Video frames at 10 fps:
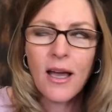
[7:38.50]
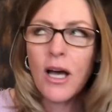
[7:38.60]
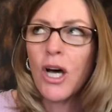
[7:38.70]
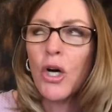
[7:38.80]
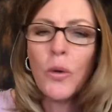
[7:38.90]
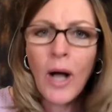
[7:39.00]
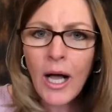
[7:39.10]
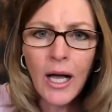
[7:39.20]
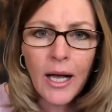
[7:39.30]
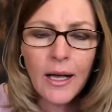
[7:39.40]

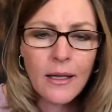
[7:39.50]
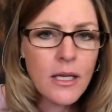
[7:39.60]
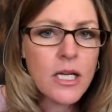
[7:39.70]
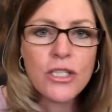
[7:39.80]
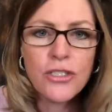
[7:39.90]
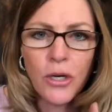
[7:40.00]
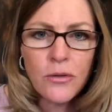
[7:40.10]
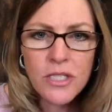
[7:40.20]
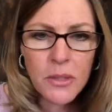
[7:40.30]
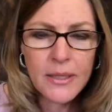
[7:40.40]
Hoo-ha!
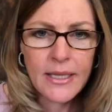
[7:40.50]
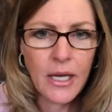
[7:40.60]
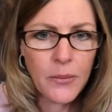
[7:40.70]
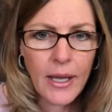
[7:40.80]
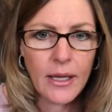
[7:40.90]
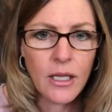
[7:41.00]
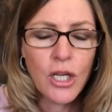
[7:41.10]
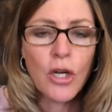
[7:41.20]
Don't do it that way.